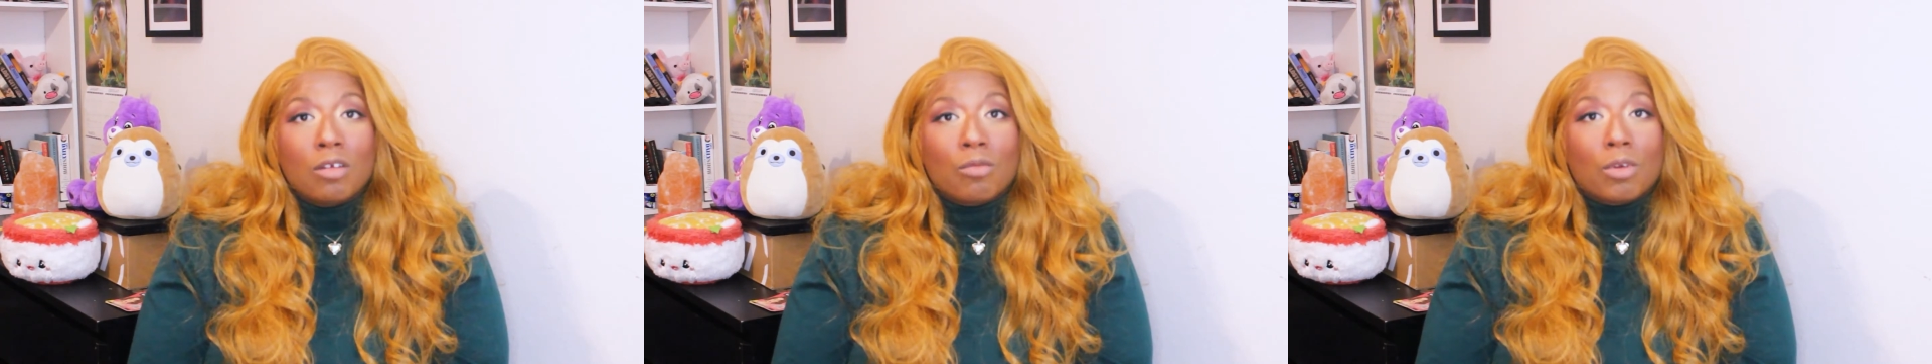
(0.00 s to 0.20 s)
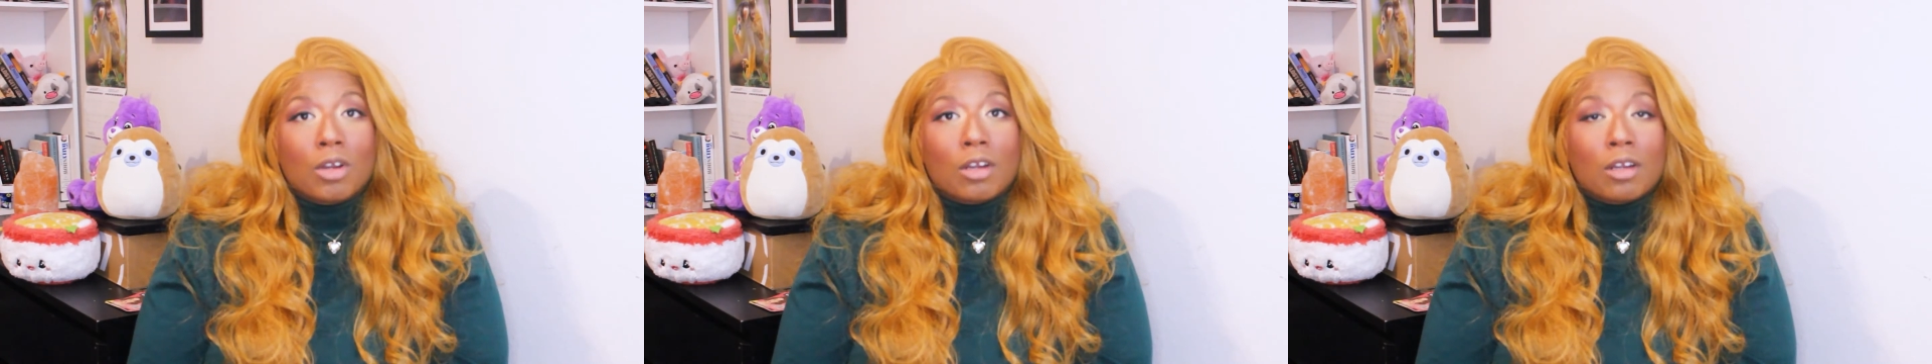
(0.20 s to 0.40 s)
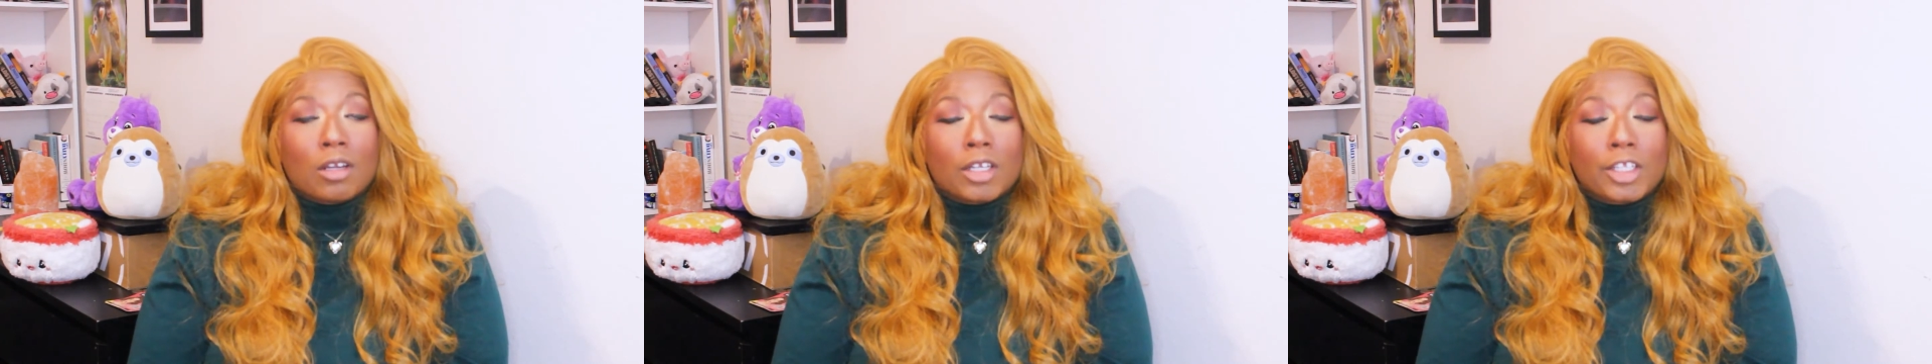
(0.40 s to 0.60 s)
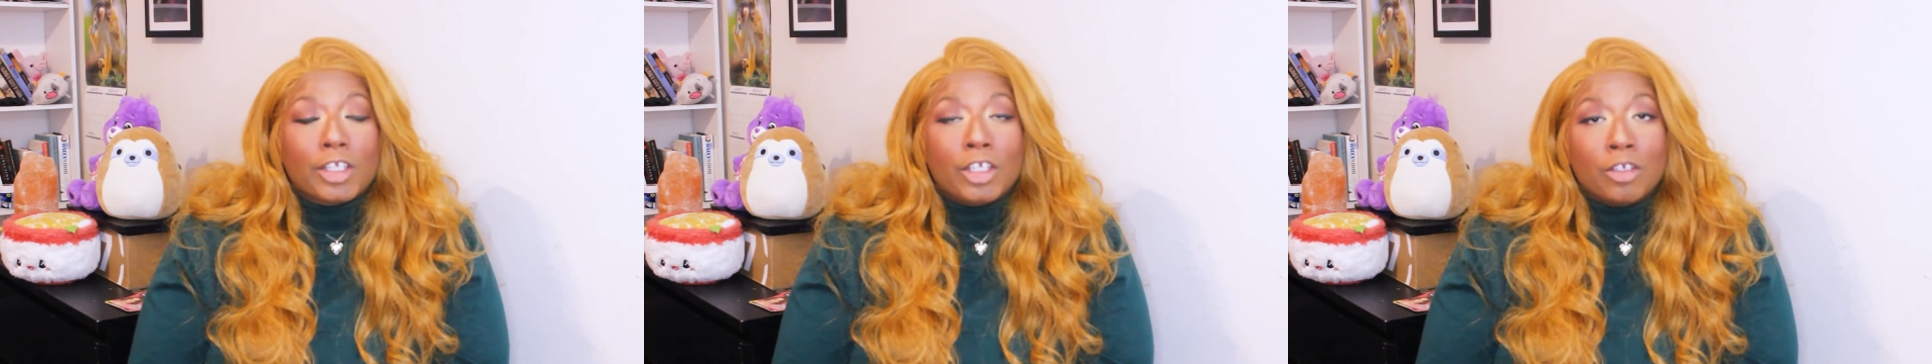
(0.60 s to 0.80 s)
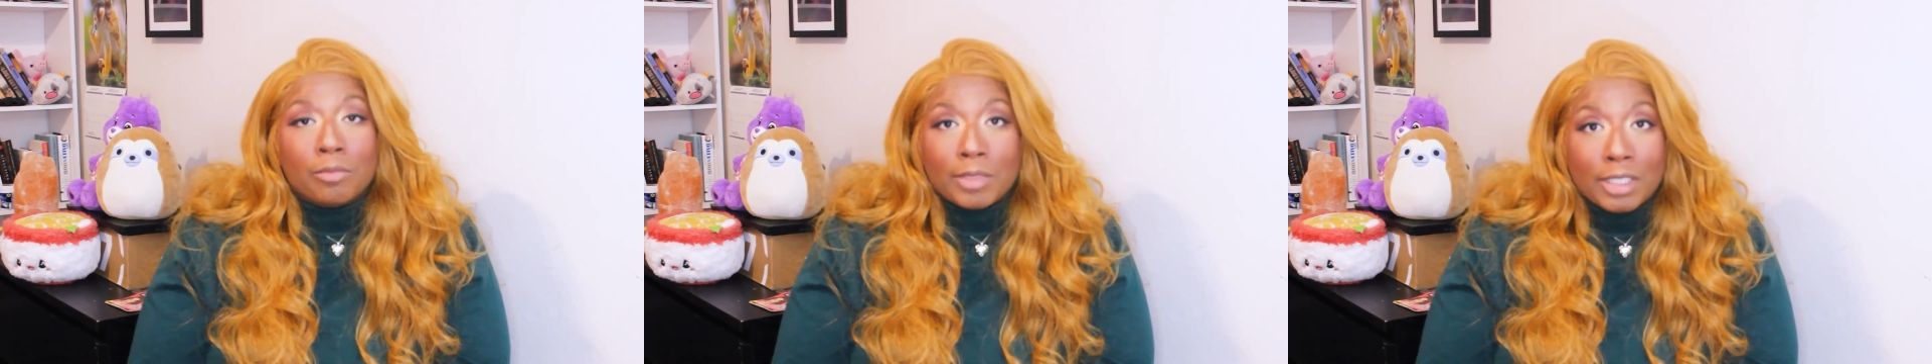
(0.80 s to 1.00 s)
were
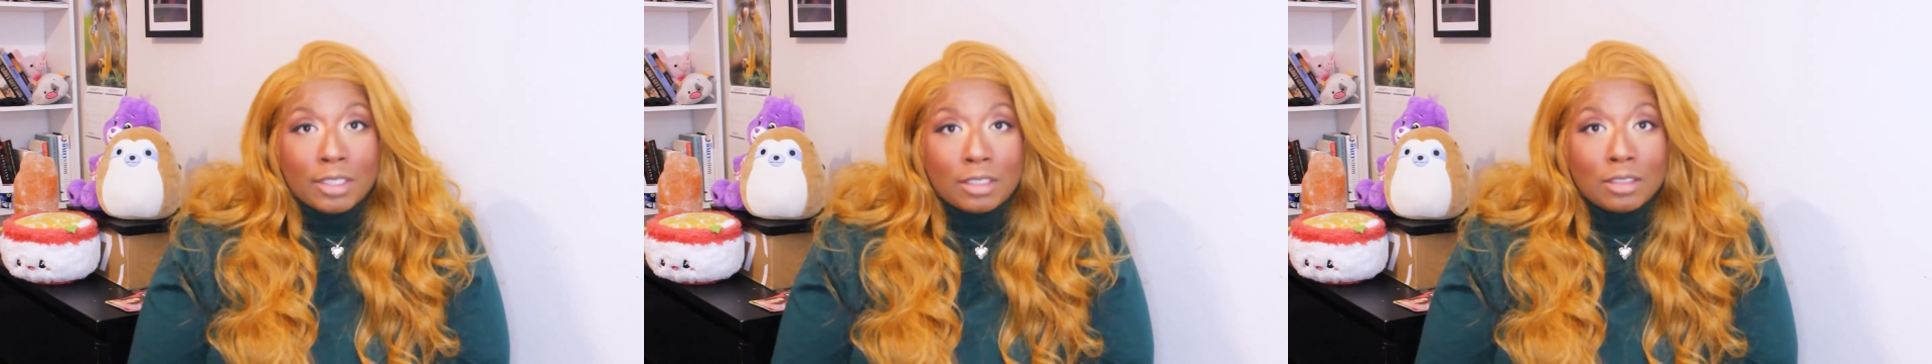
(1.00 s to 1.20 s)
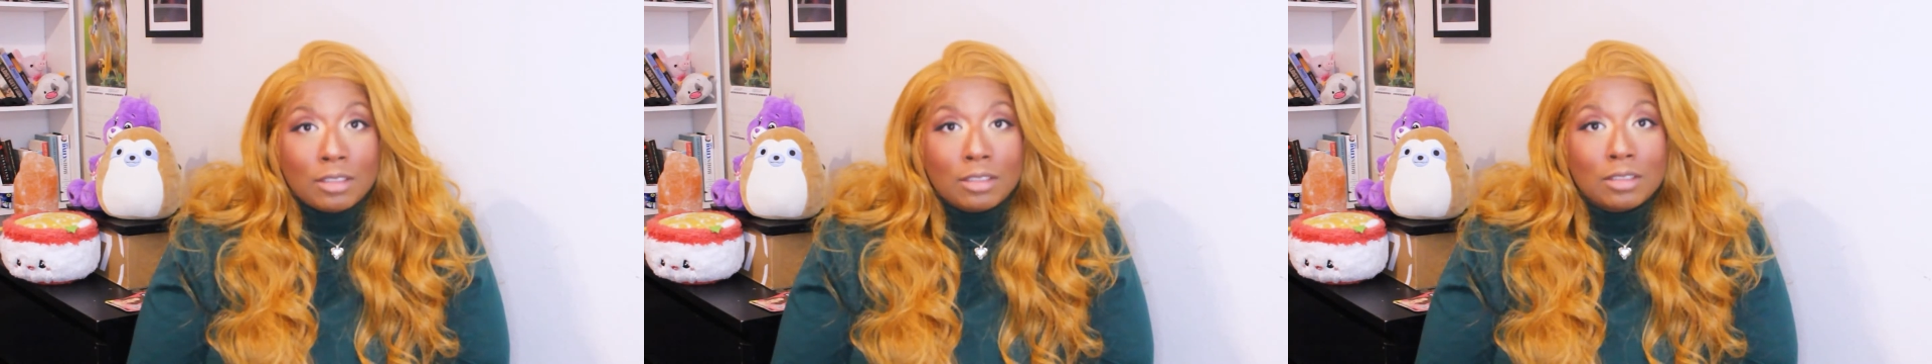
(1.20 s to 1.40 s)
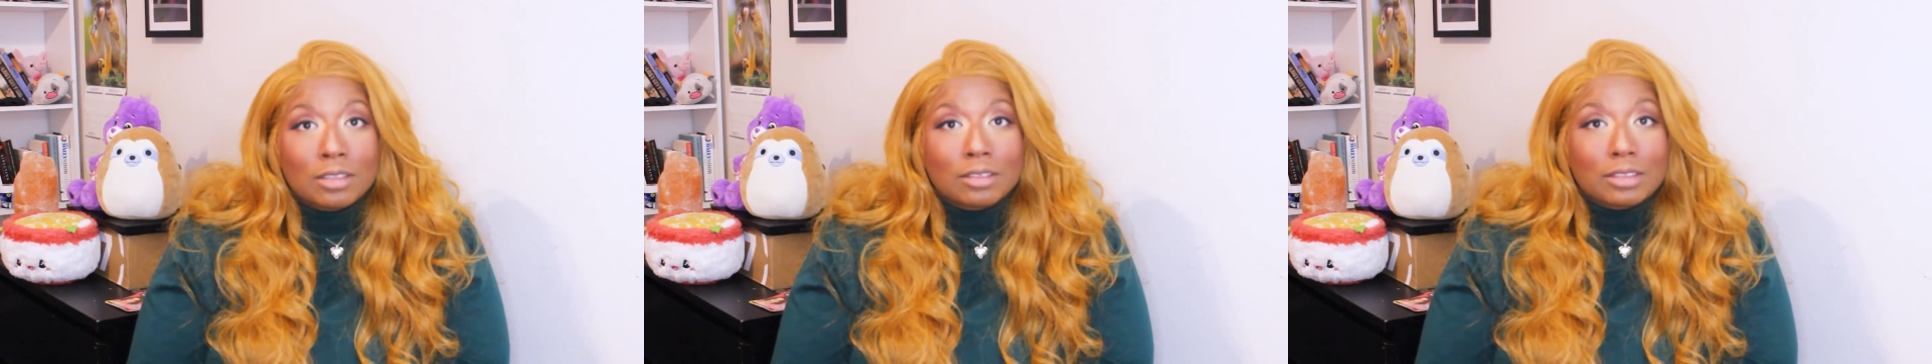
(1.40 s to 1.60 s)
human